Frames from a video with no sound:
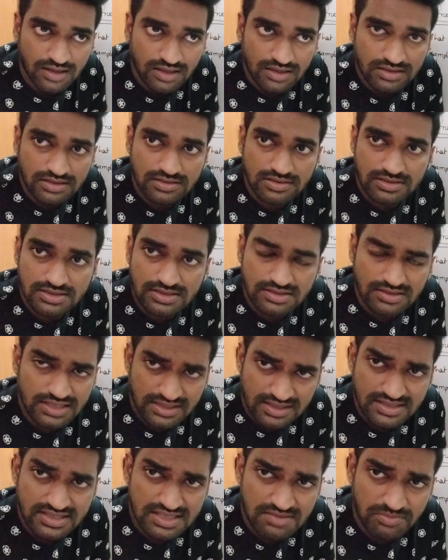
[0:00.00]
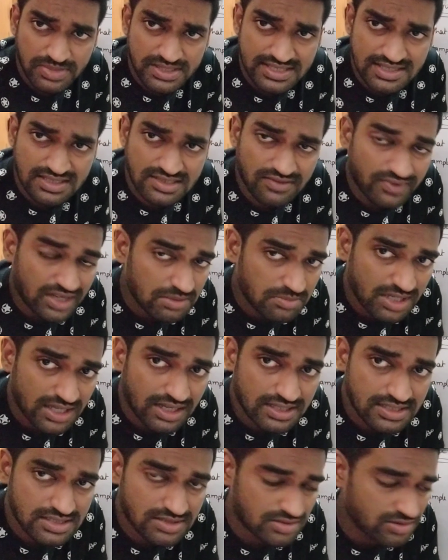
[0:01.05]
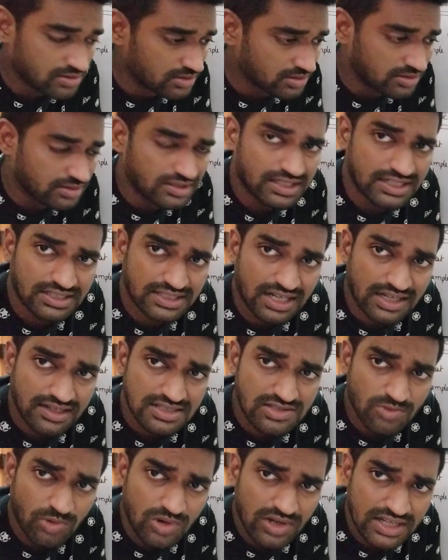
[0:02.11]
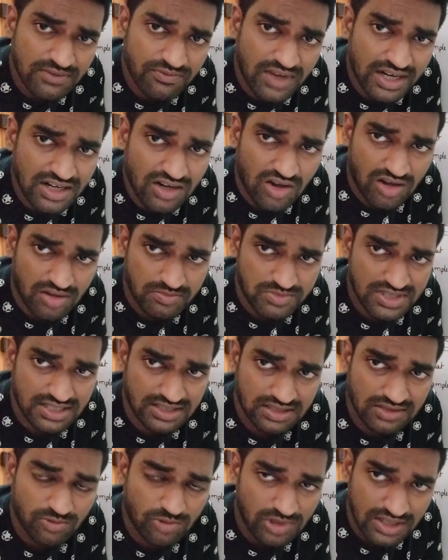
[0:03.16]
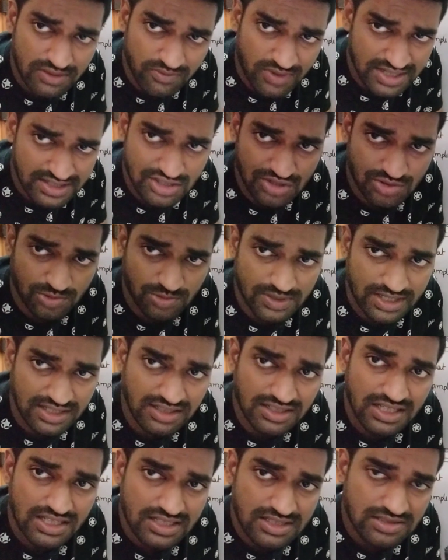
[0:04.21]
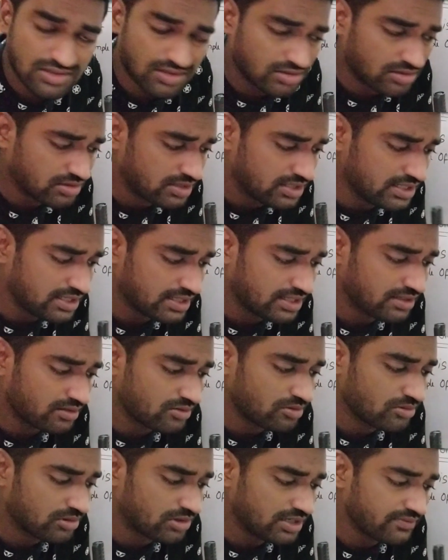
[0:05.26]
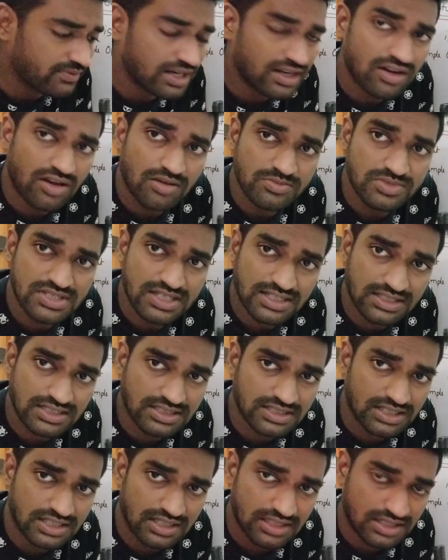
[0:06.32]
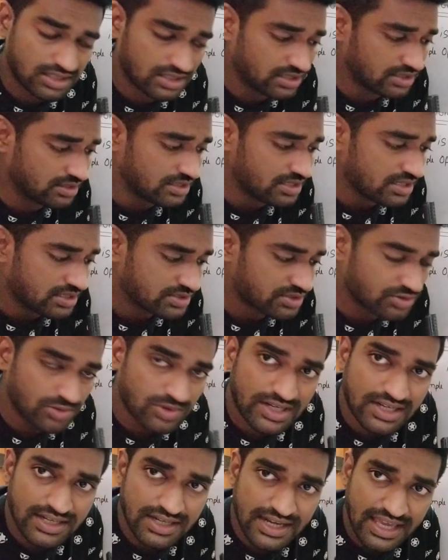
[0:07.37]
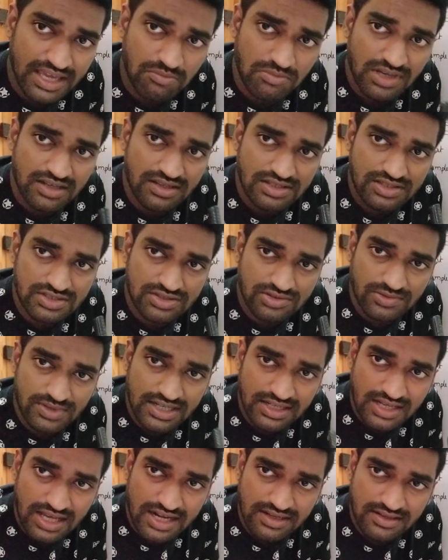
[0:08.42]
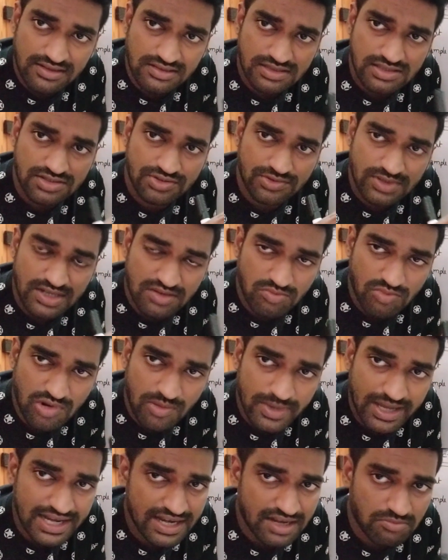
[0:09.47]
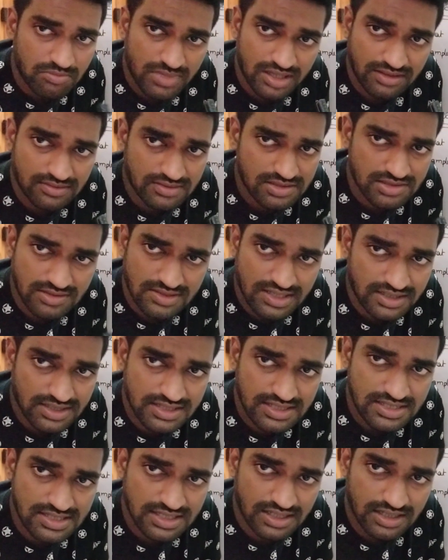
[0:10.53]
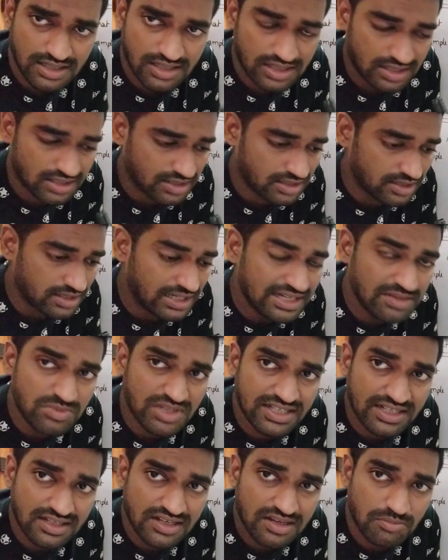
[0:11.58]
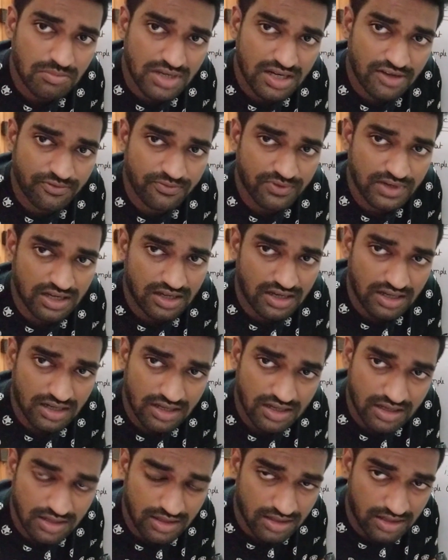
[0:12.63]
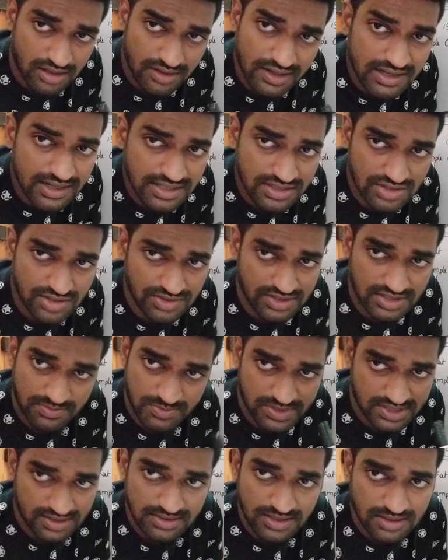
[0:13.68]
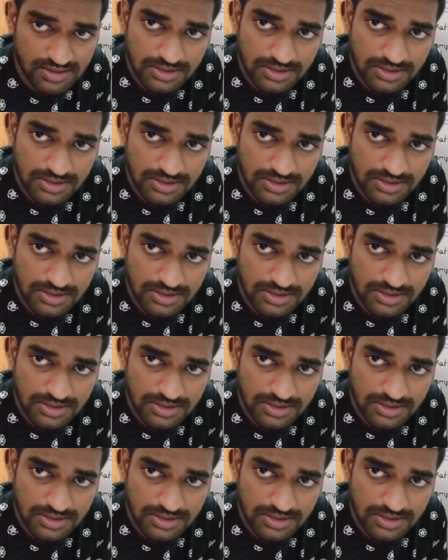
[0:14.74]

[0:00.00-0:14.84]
So that is simple system. Why? Because so it contains only one object, only one student. So here only one object, student name, student address, student mobile number. So that is limited number of relationships